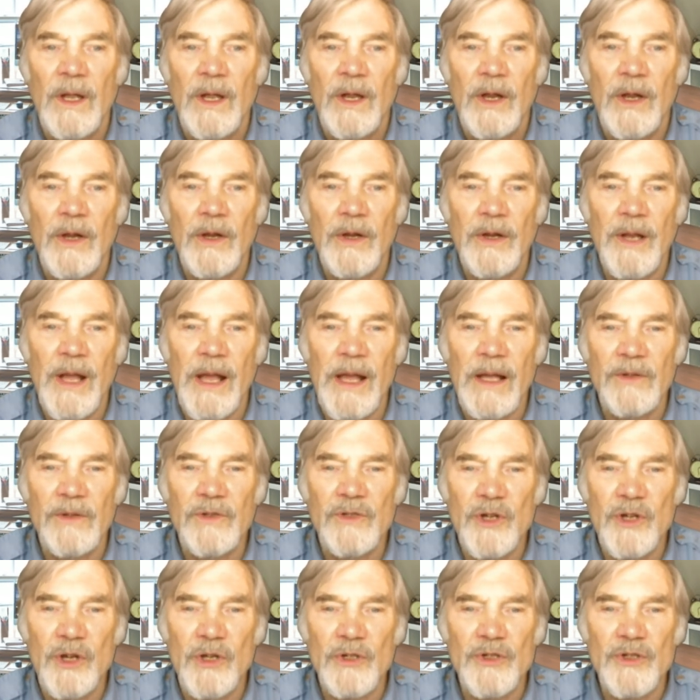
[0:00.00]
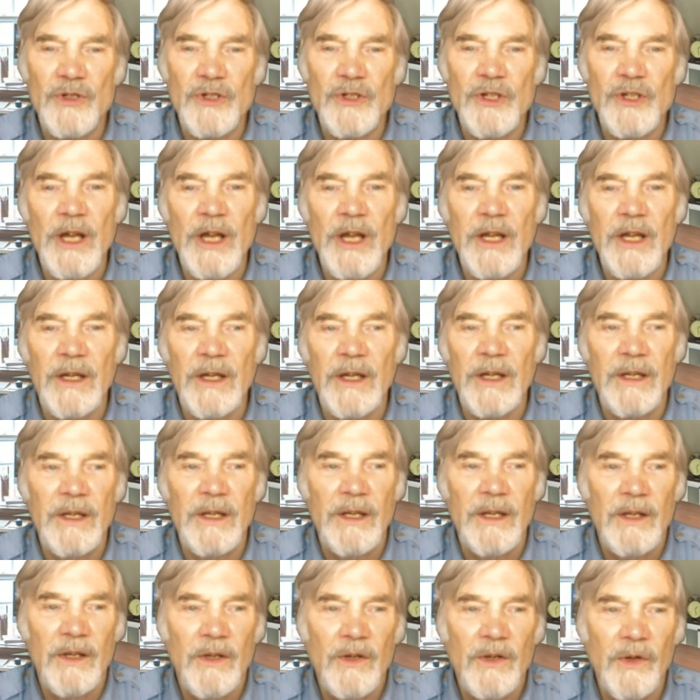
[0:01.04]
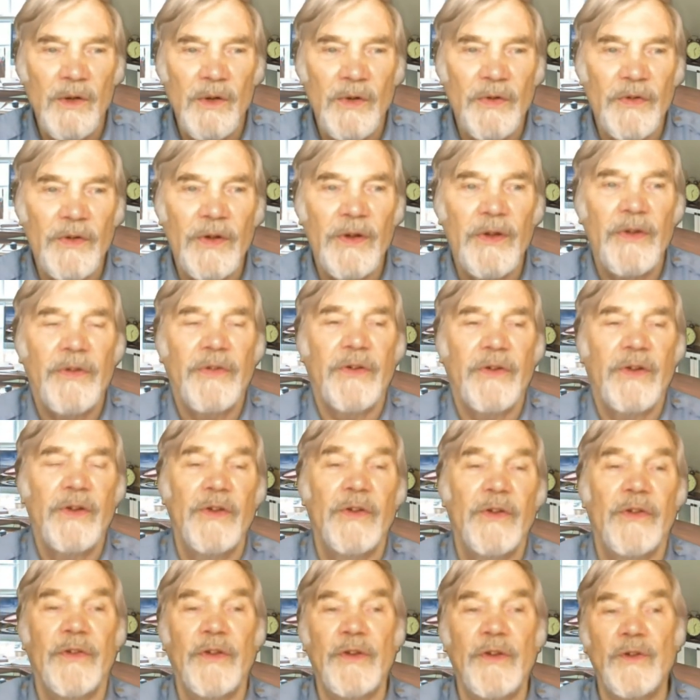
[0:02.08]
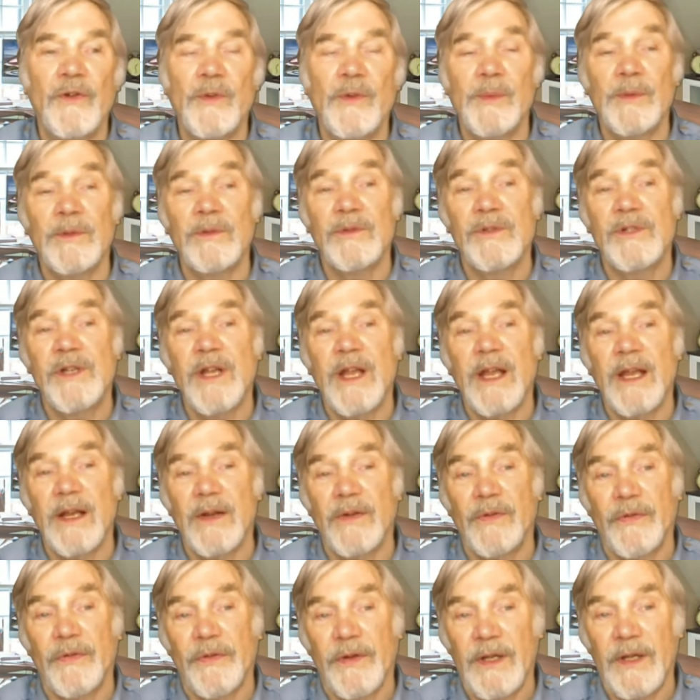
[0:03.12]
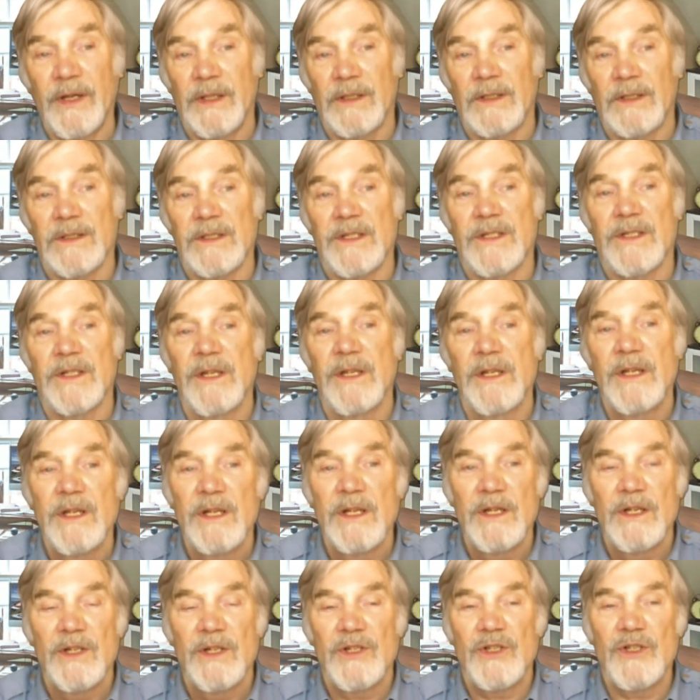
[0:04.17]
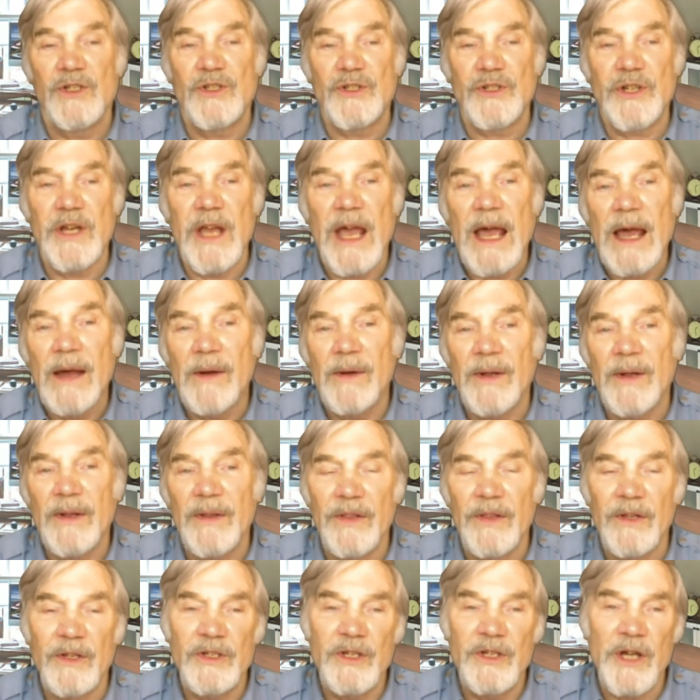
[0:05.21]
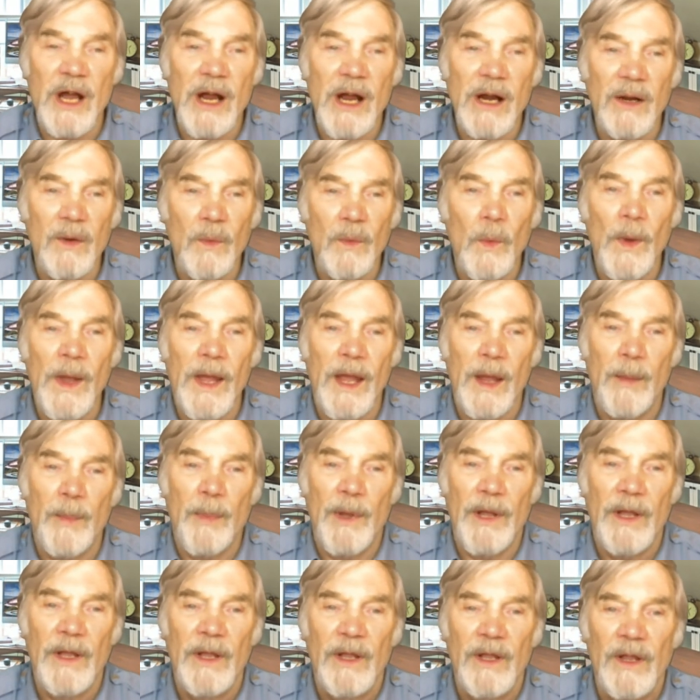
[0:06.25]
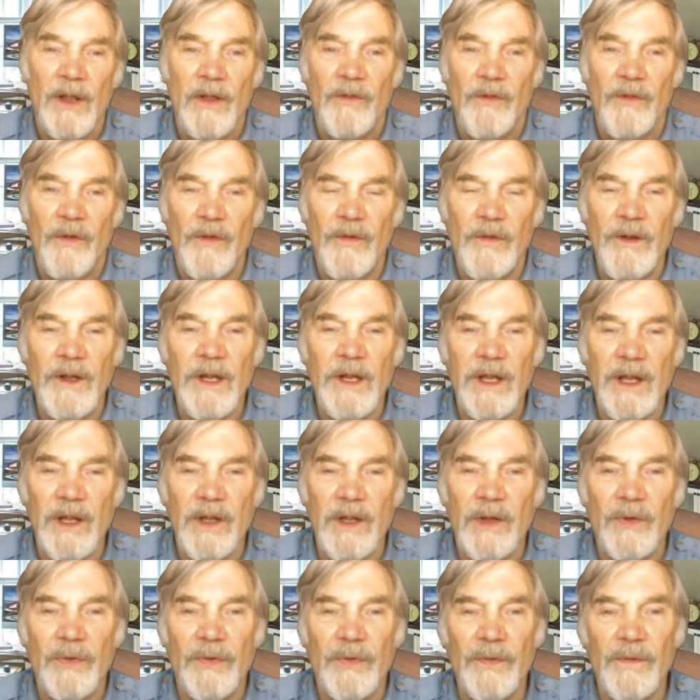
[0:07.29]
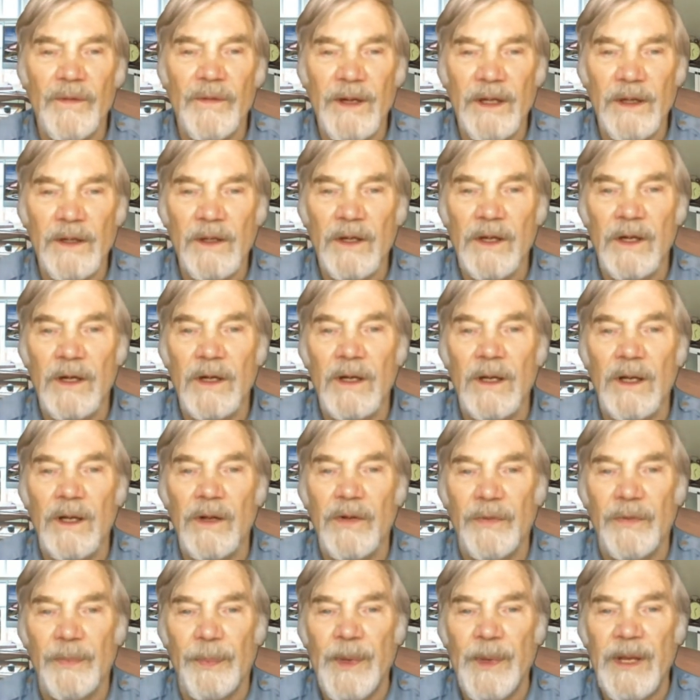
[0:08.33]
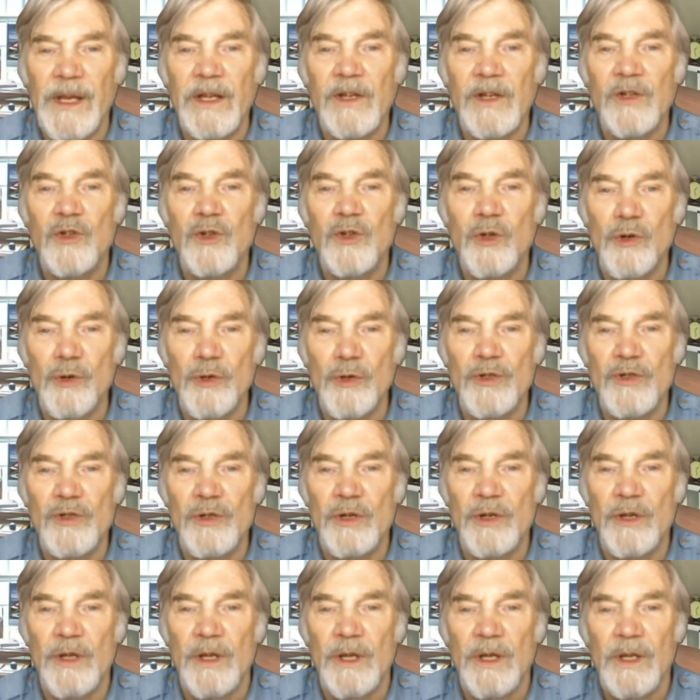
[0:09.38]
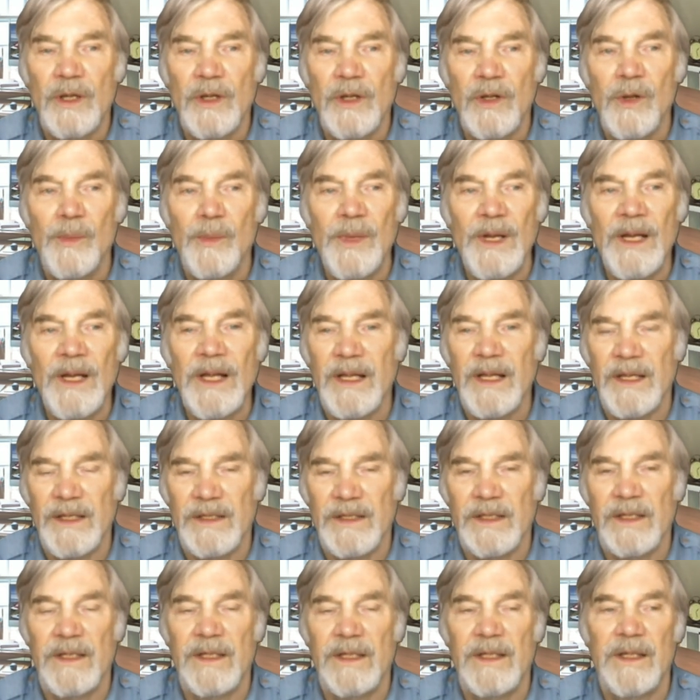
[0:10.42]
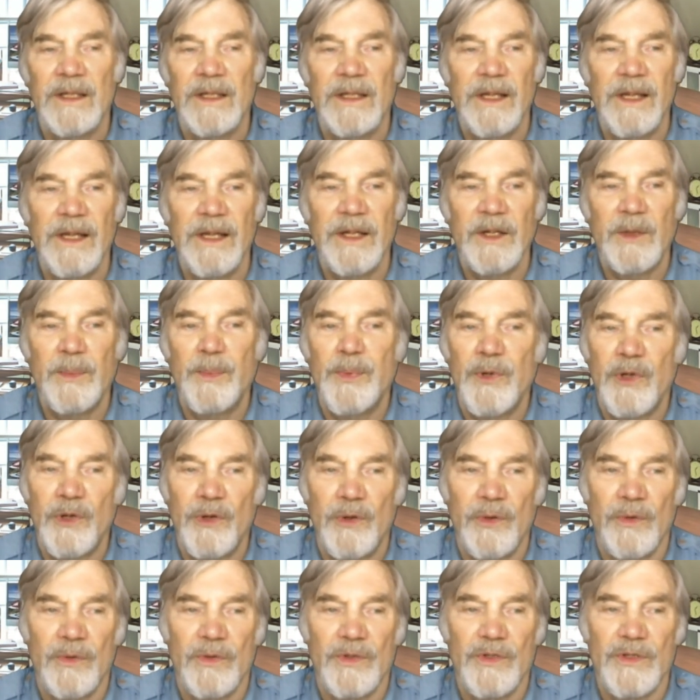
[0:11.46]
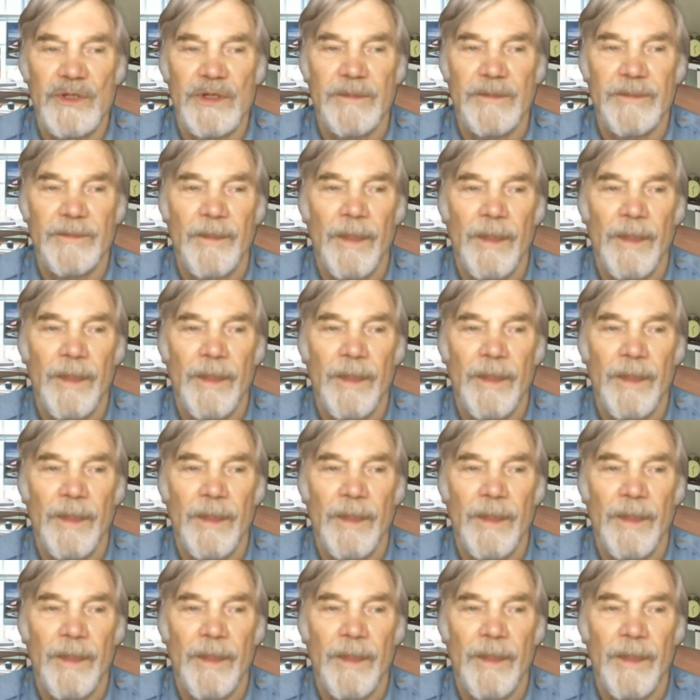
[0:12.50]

heard how Josh Duggar used his considerable tech skills to scour the dark web for videos of little girls being tortured, humiliated, and abused.